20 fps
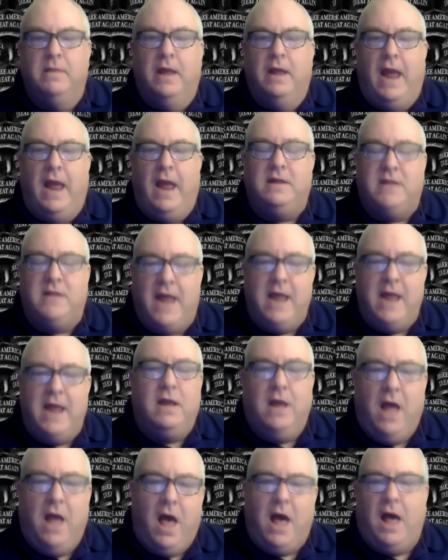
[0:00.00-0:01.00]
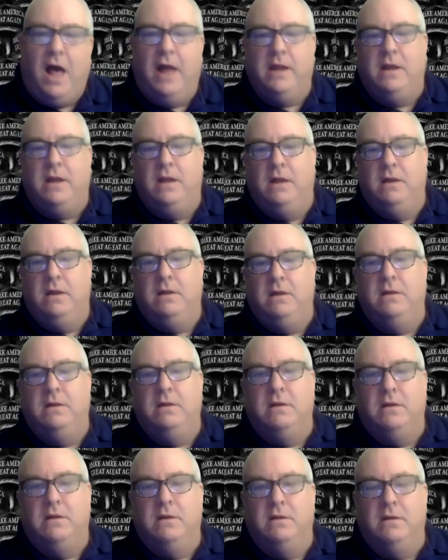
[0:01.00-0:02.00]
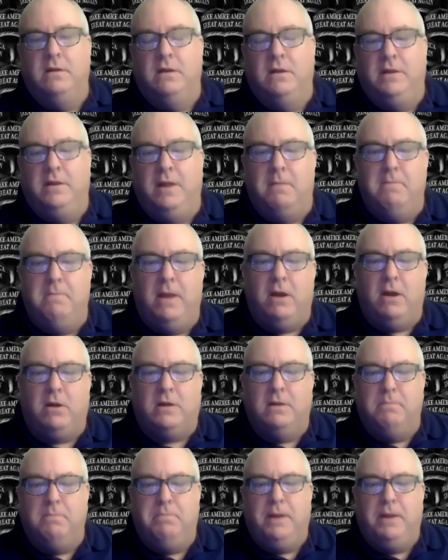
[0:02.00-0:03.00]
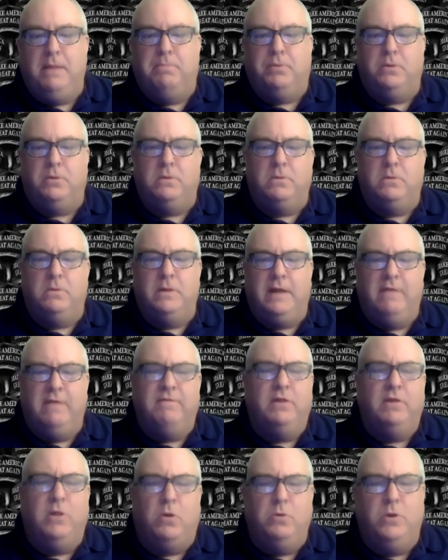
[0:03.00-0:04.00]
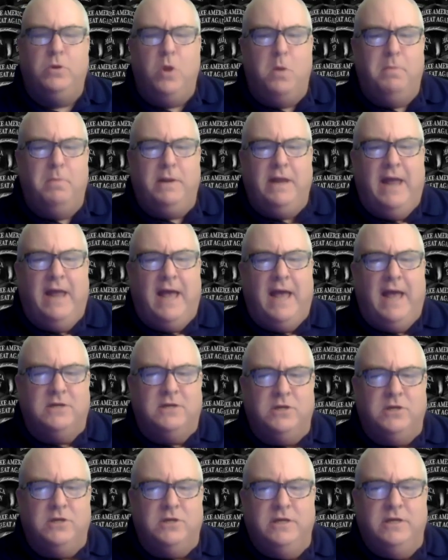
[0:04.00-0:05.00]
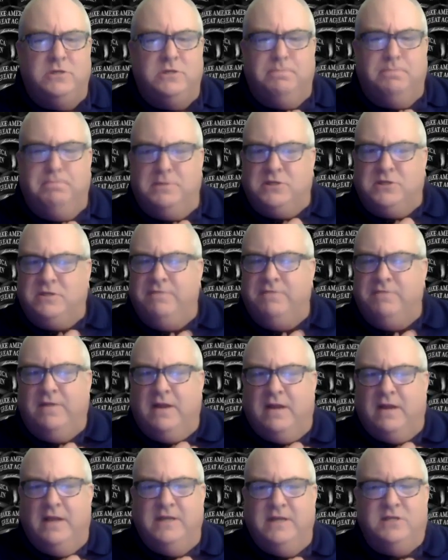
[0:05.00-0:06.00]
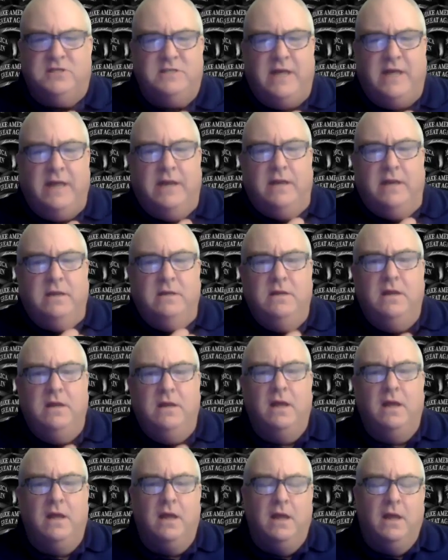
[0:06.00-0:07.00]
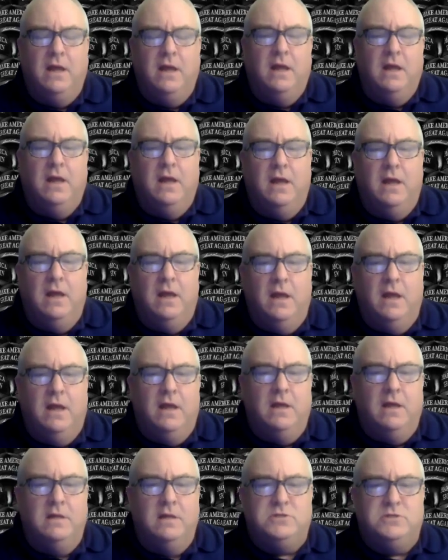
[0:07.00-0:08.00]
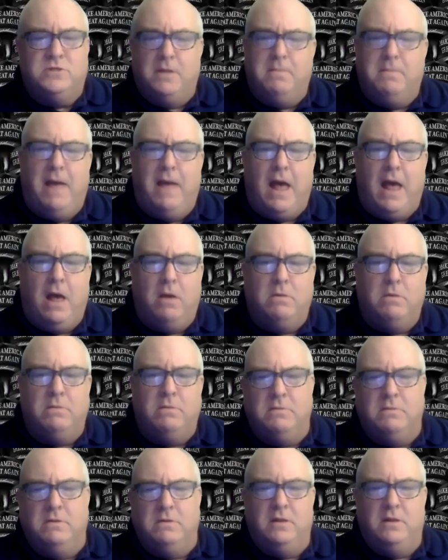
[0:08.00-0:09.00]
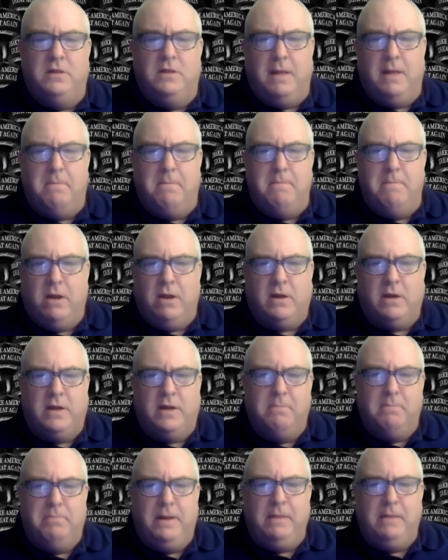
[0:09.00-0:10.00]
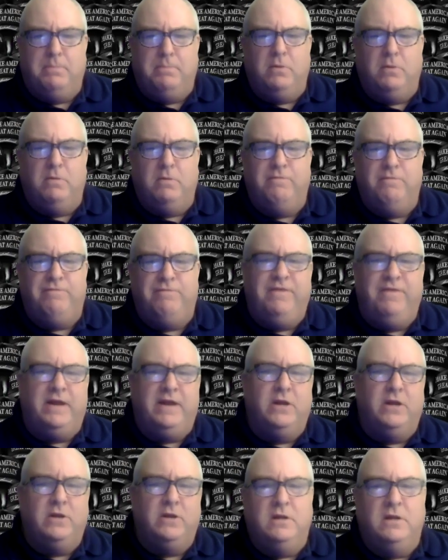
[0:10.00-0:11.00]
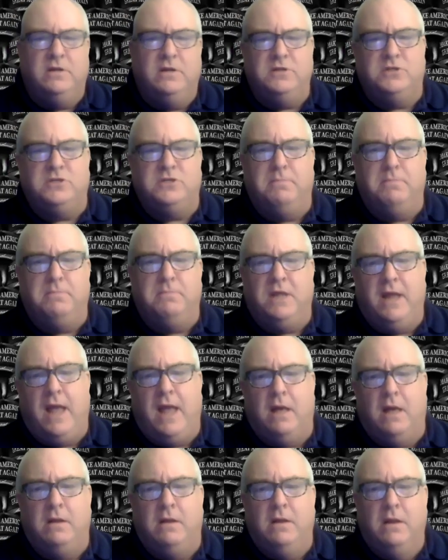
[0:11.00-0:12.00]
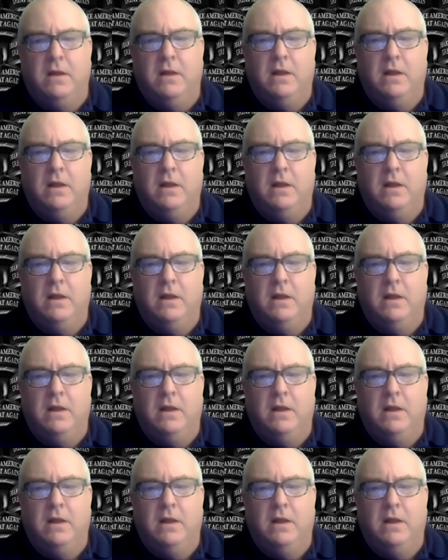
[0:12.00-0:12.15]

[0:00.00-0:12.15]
And thank God the American people, even though nobody actually specifically said it, somehow the American people figured something out,